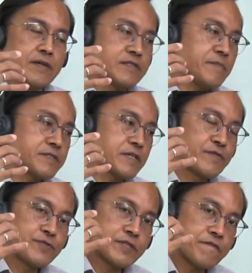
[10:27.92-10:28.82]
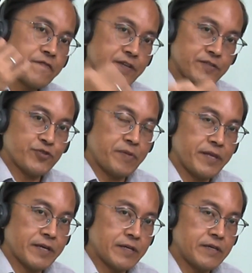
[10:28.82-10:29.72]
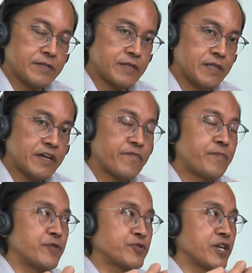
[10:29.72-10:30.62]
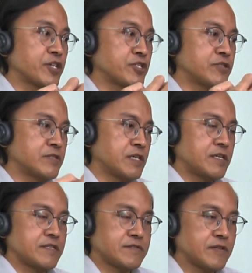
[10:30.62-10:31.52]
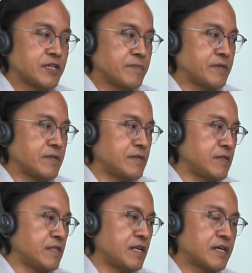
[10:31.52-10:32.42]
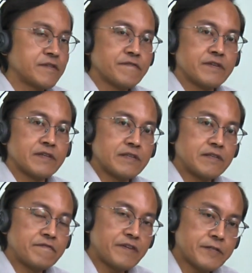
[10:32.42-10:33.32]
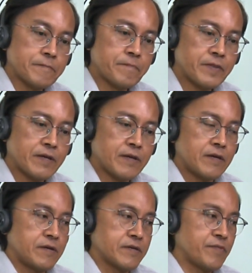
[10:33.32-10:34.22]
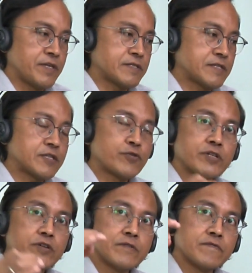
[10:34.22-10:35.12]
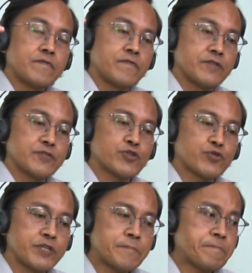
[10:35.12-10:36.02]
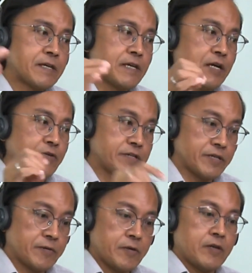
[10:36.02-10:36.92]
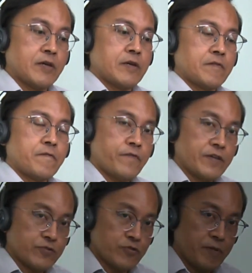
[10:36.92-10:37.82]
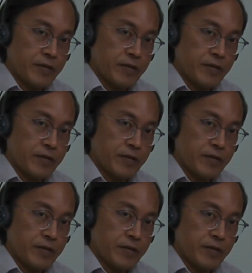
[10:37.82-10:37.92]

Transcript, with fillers: I see myself using fade to black in a live projection setup in a live event. Okay, when there's nothing going on for the screen, I'll click fade to